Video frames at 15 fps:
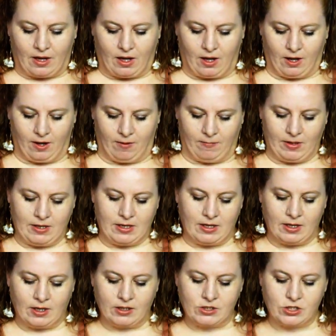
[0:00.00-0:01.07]

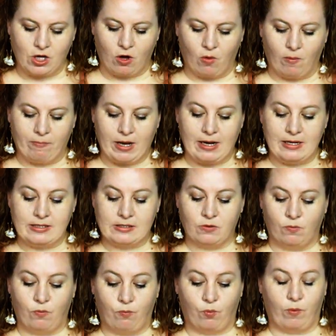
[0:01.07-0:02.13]
But it is
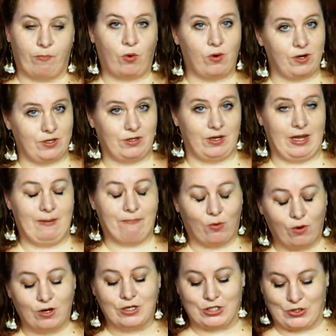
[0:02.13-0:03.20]

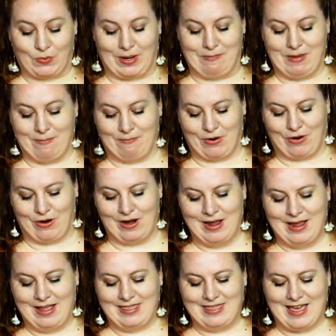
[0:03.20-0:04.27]
important to remember
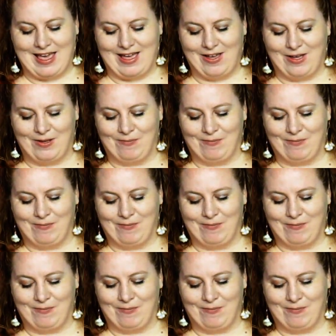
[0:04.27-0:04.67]
that